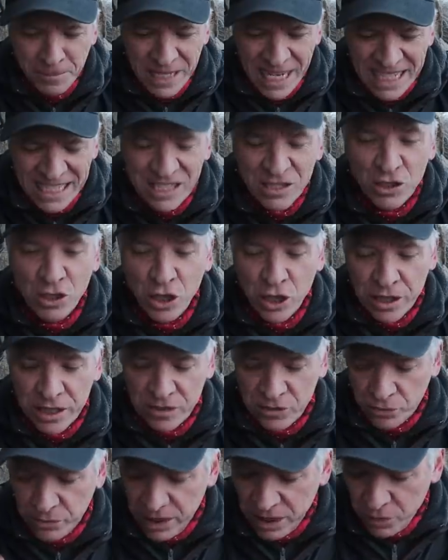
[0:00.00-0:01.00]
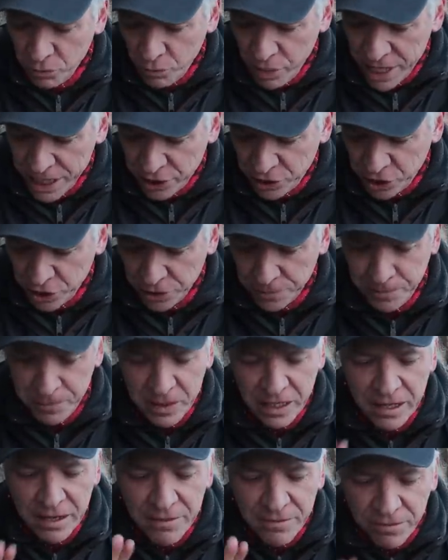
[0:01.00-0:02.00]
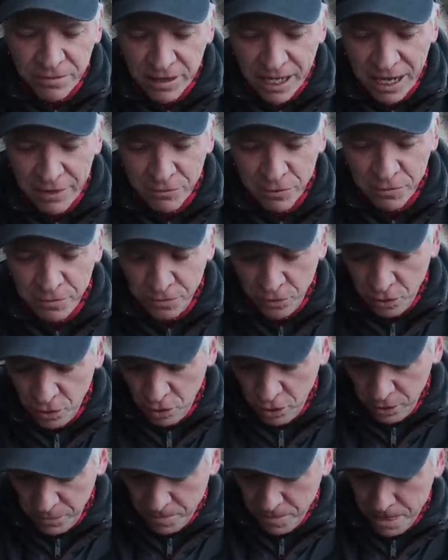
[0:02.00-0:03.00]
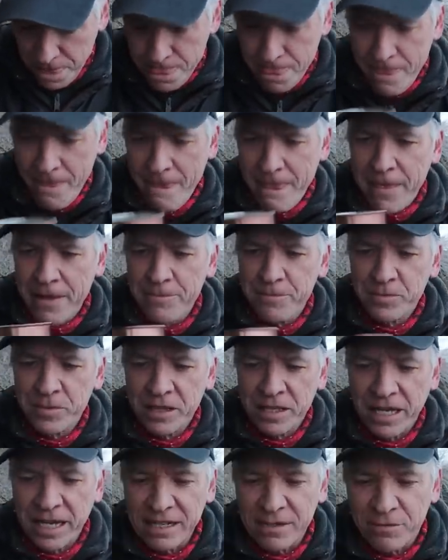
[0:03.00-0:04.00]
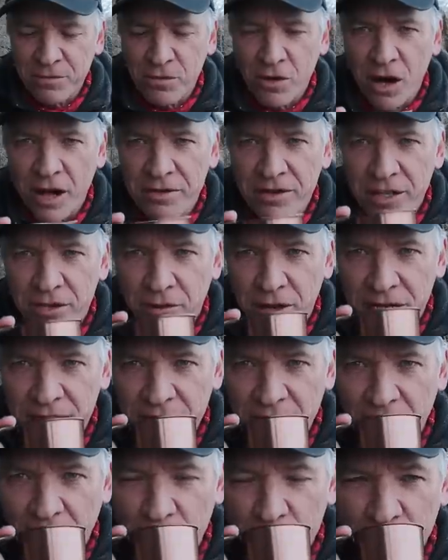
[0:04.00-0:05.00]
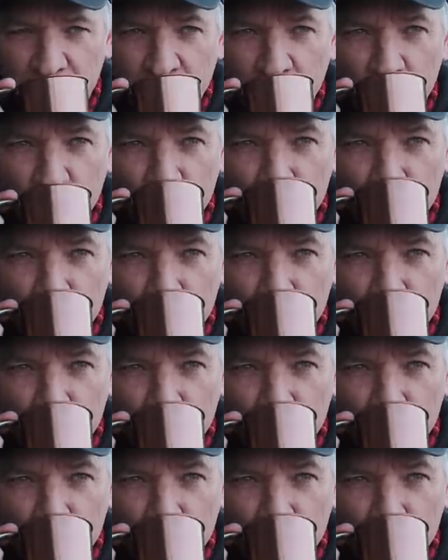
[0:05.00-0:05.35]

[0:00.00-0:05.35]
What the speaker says: That is good. It's really rich, flavorful, kind of frothy right now, but